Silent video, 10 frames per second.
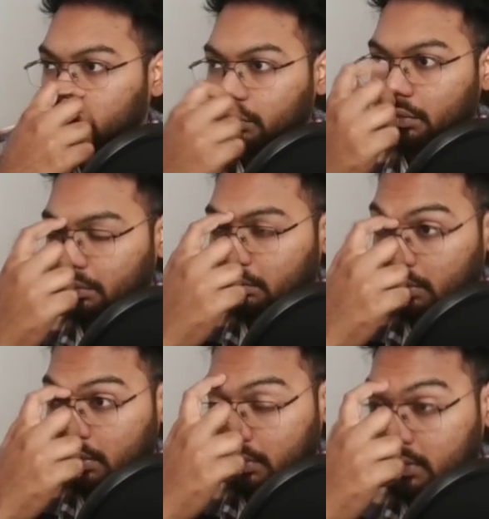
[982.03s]
So
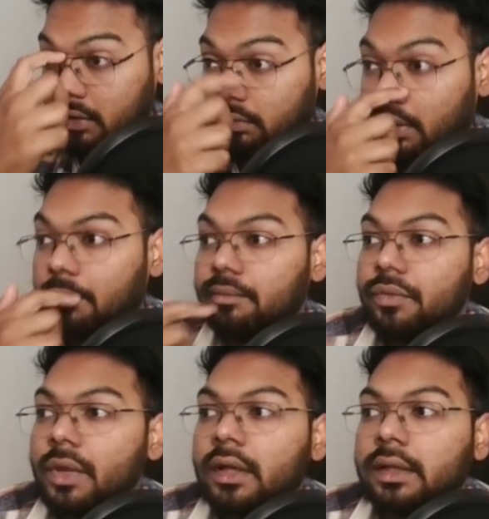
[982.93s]
this way,
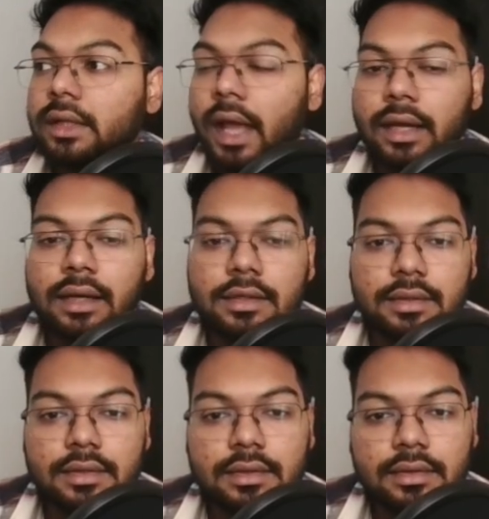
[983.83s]
the
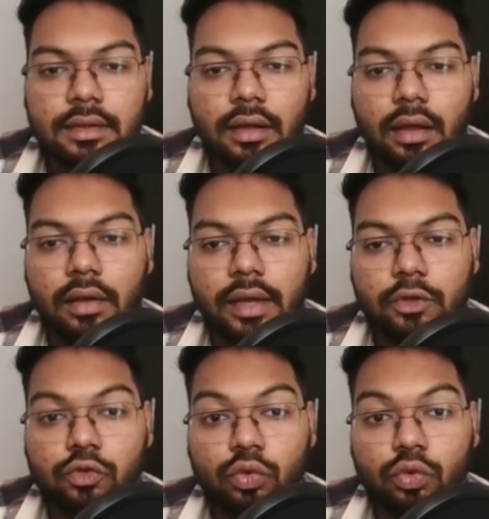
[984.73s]
analysis can